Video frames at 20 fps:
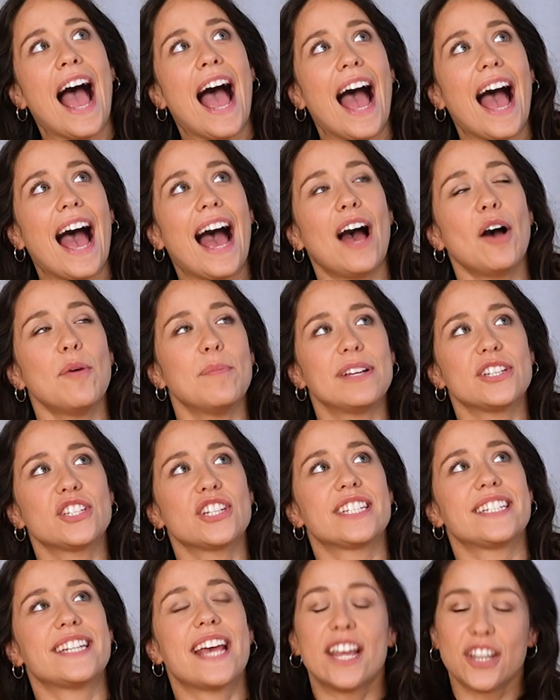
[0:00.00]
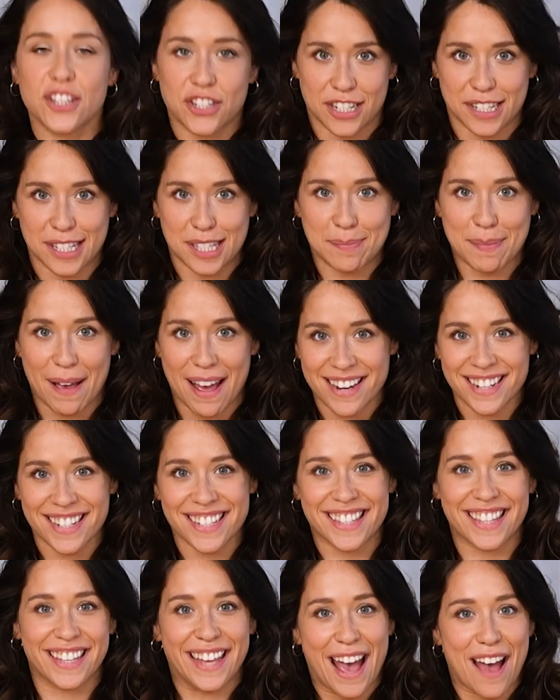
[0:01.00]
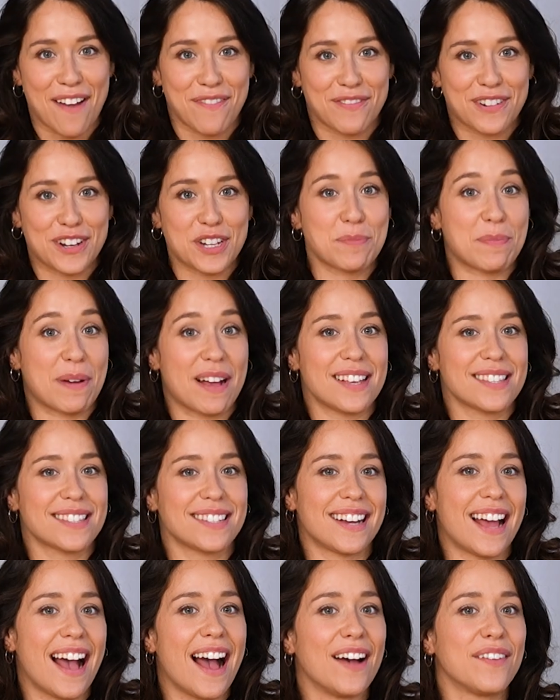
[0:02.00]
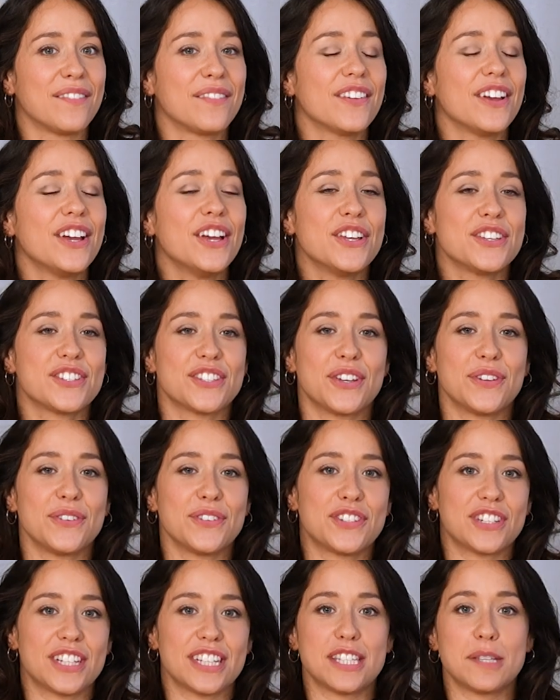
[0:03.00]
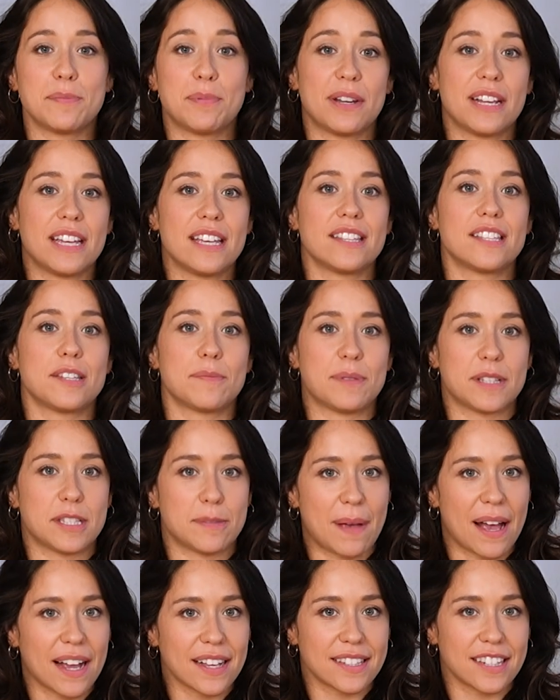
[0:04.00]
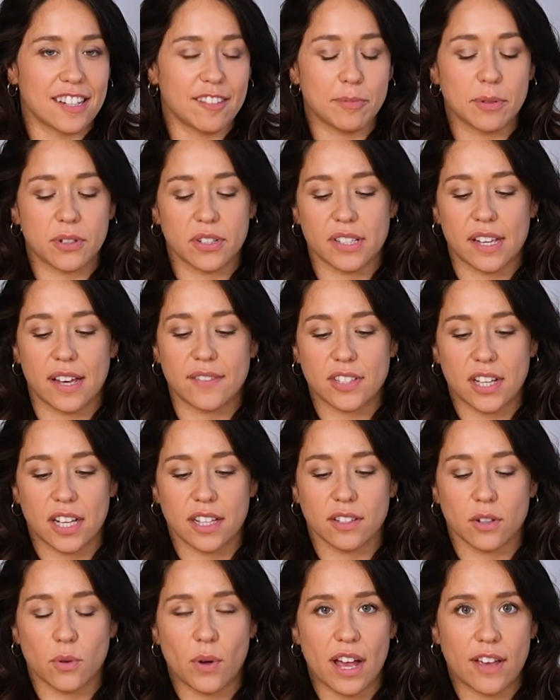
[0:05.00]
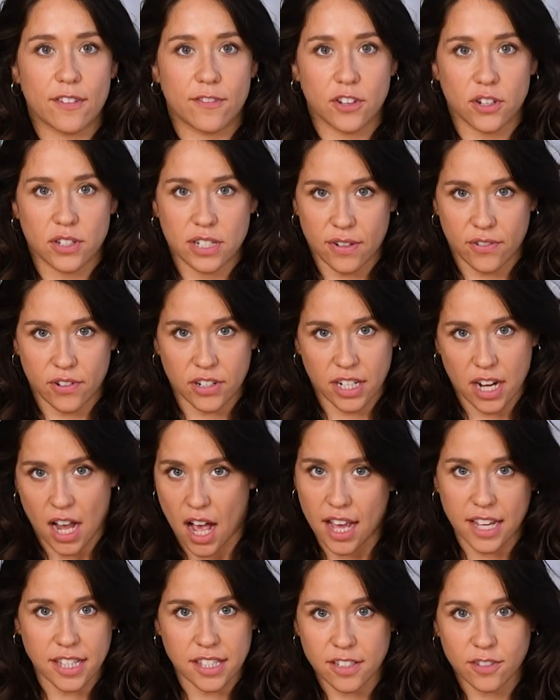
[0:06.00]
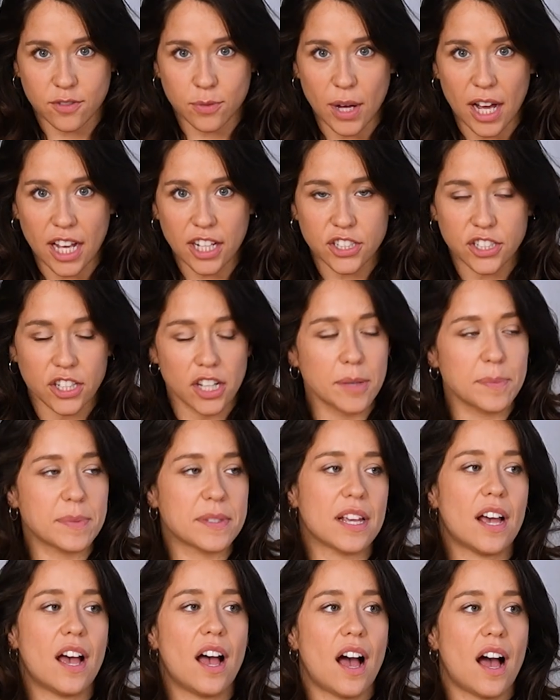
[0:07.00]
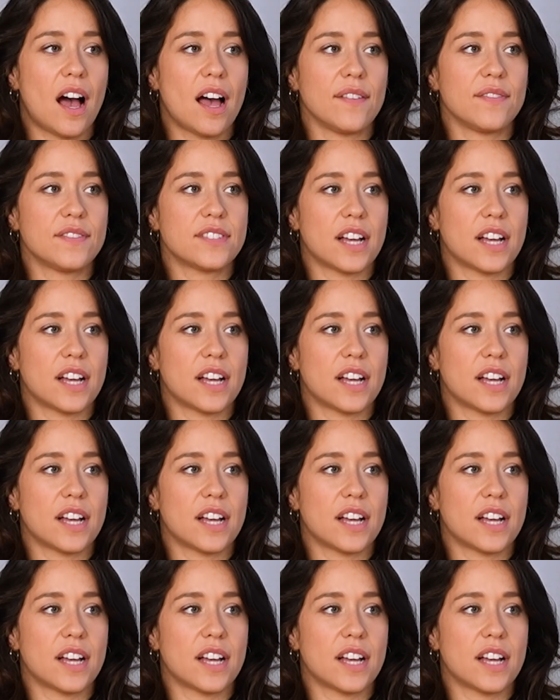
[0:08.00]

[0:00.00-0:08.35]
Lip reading: how much attention span does the average person have? So just to put it into perspective, because I've done quite a few different kinds of workshops, I've